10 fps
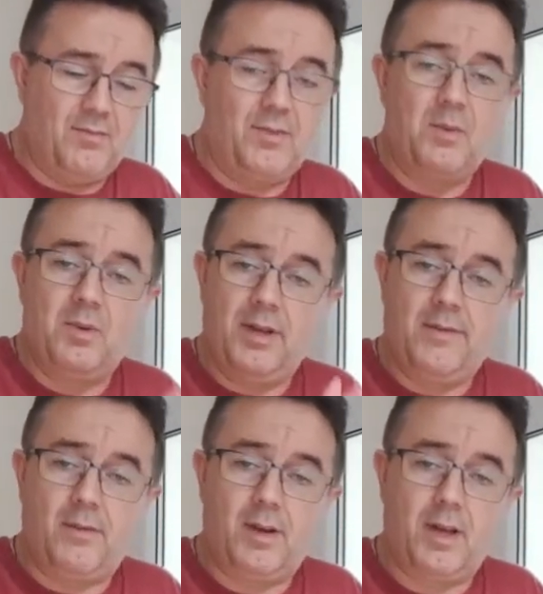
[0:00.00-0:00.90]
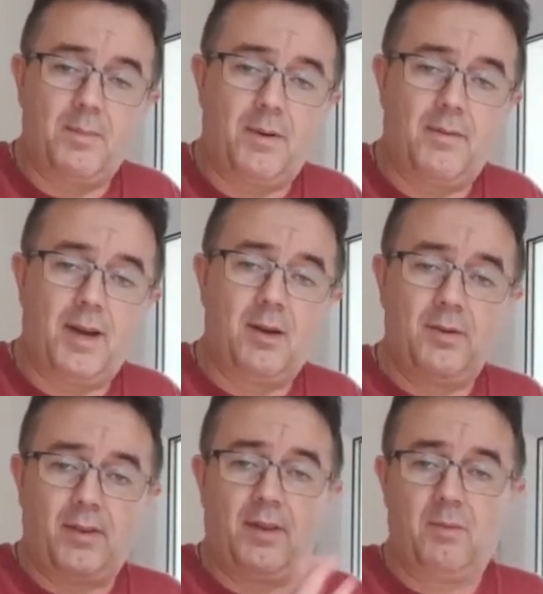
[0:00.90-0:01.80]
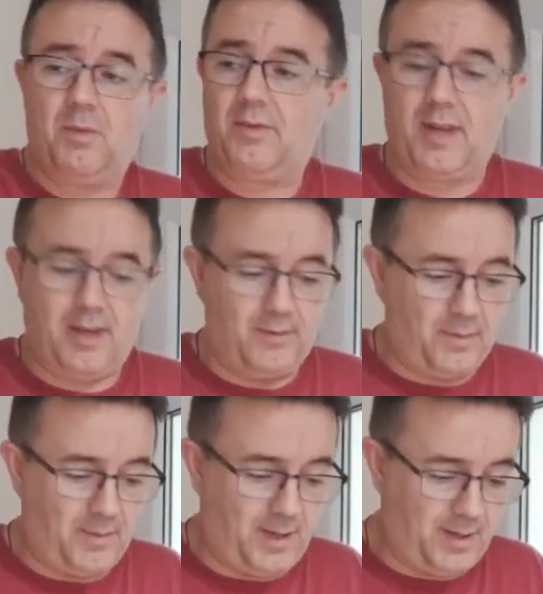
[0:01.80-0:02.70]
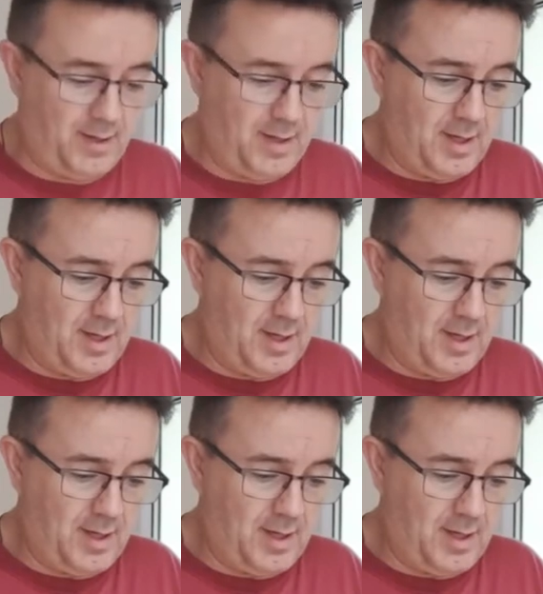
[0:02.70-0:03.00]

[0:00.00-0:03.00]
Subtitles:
Then we'll leave it for a couple of hours, and then we'll take it from there.